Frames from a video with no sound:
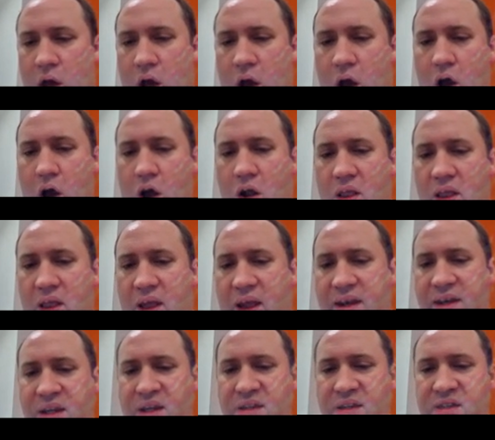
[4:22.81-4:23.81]
all I
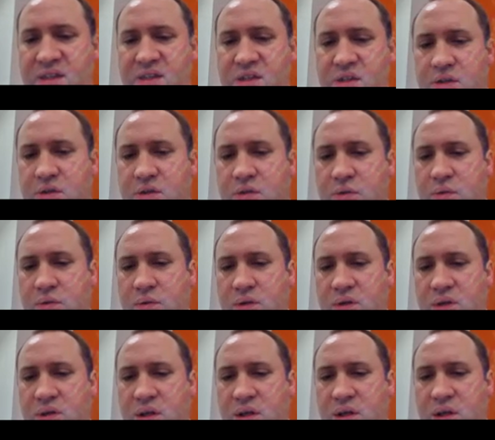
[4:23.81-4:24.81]
need to do
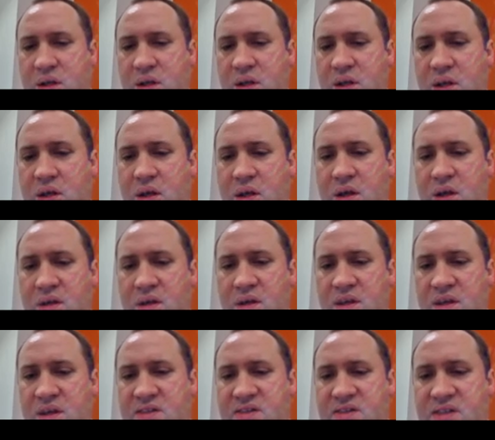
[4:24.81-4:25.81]

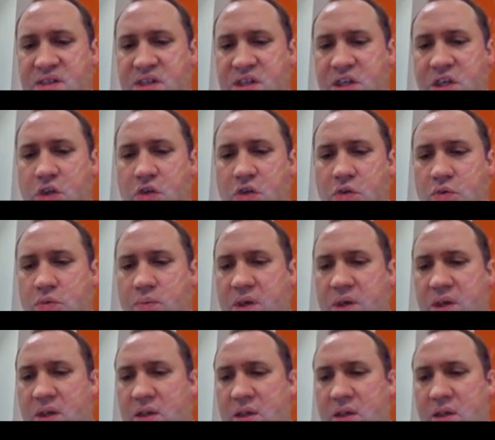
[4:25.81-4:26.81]
is cube
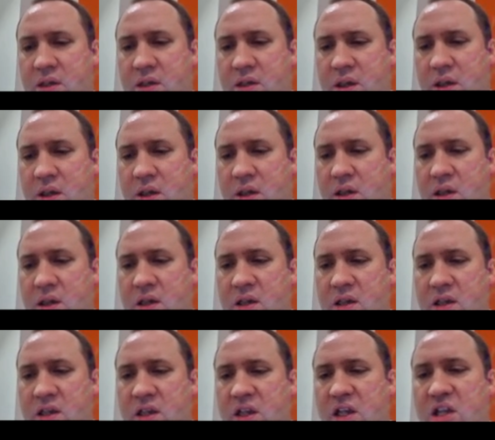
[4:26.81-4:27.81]

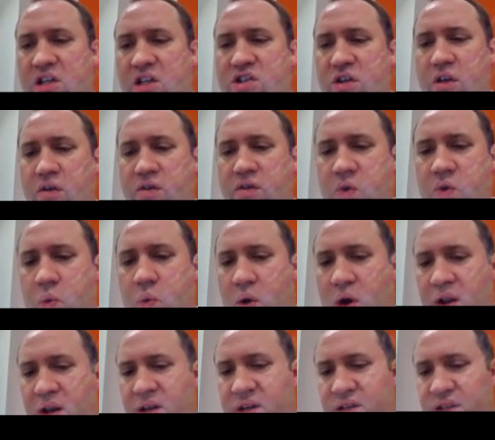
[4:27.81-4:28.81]
each of those
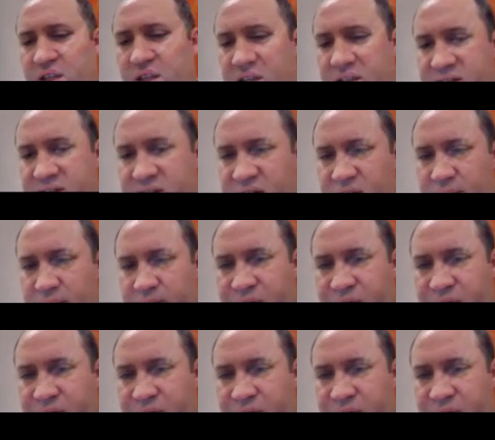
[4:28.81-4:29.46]
quantities.